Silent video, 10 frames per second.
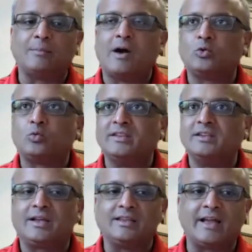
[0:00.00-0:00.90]
about when
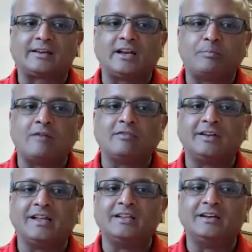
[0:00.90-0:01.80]
he connected
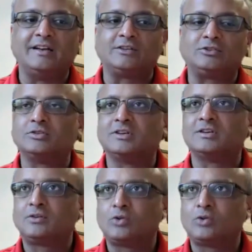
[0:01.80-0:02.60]
poverty in India to the,